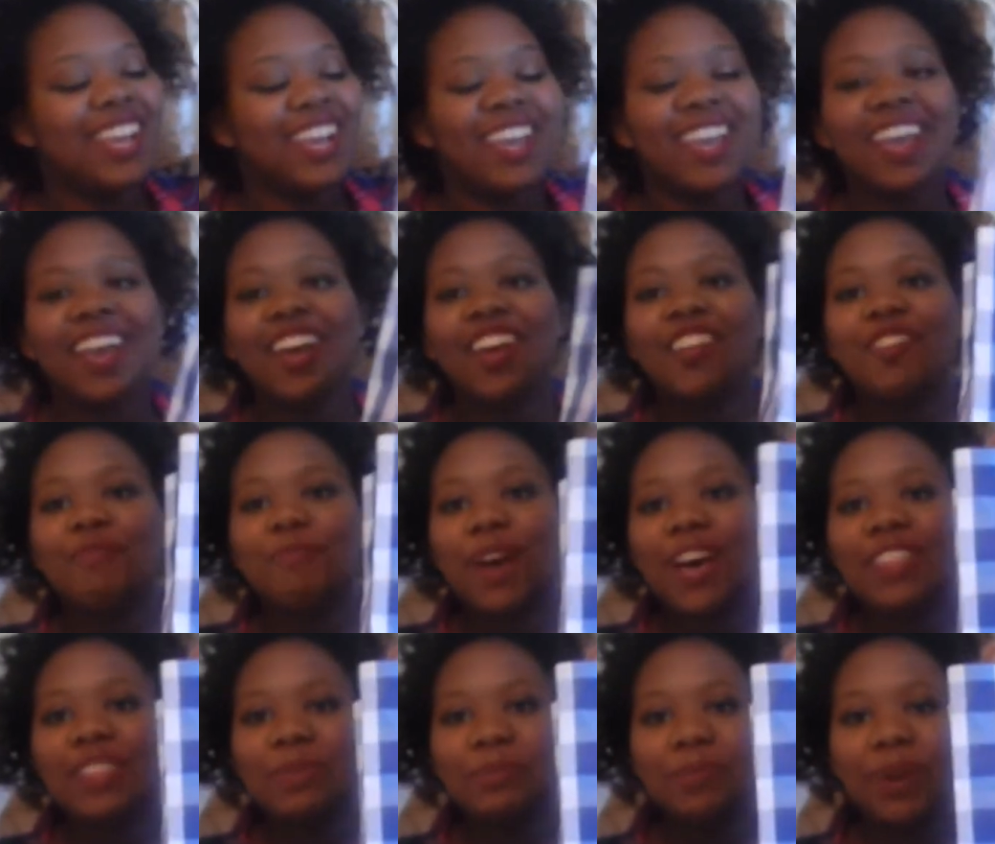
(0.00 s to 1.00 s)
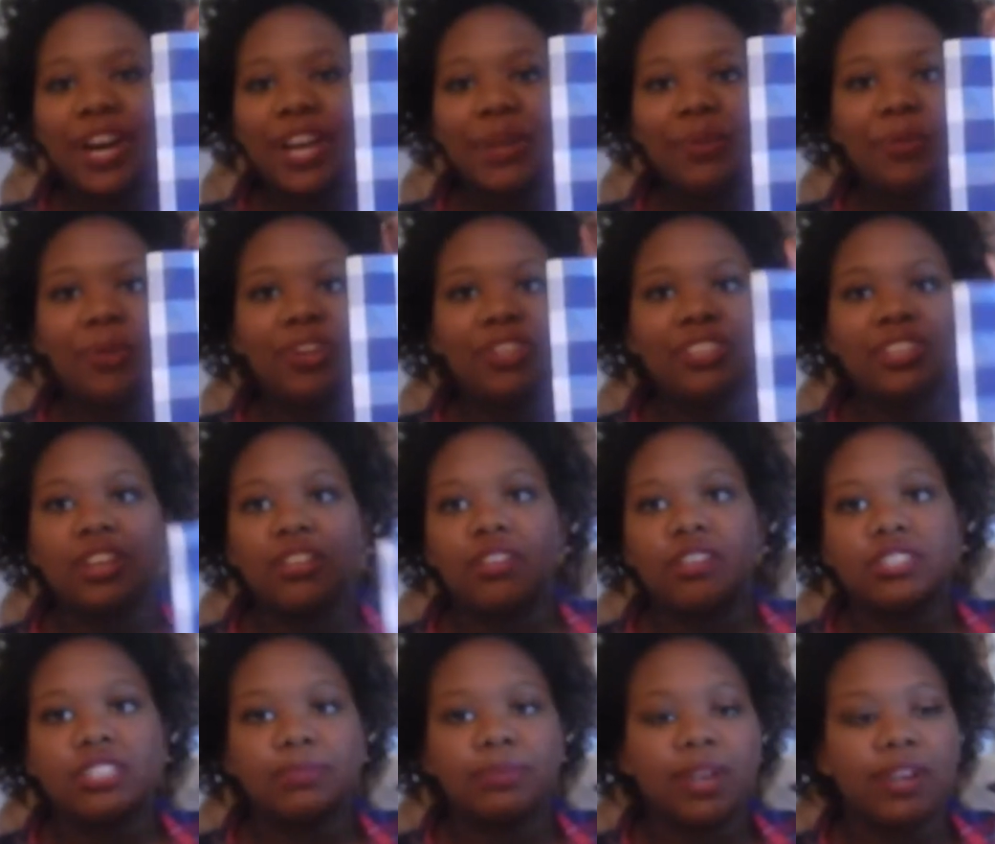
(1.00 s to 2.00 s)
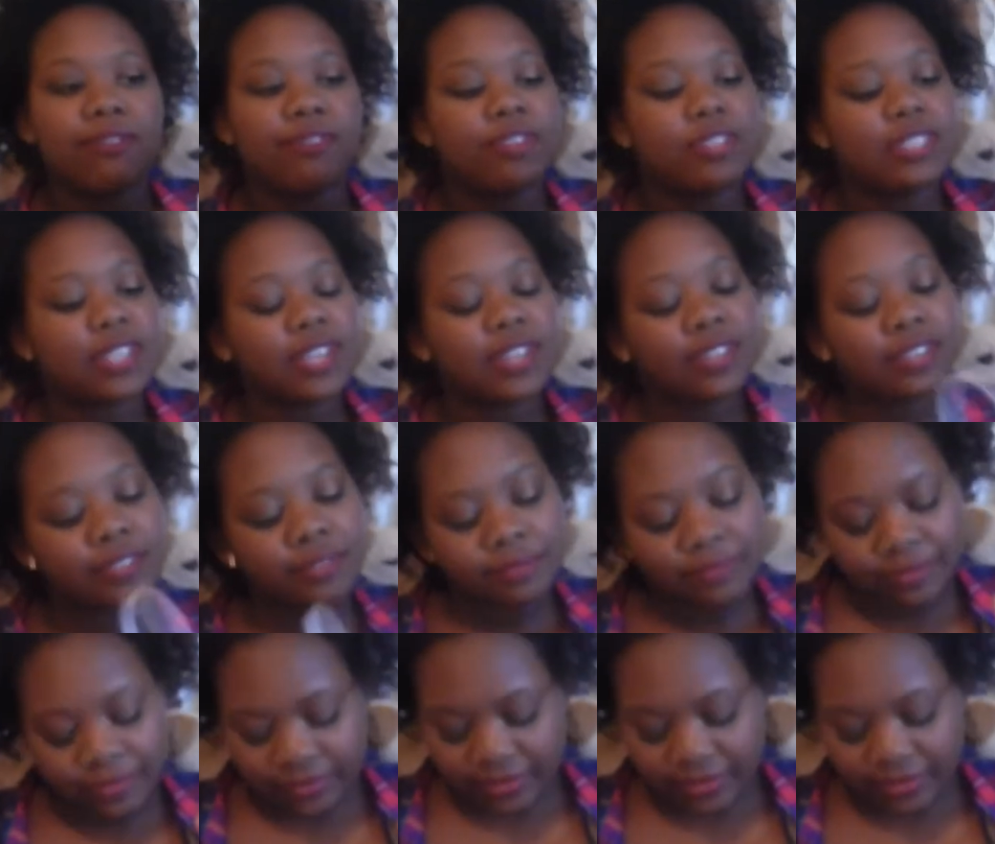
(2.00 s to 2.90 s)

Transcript: I have Bath and Body Works. I lost the bag for a second.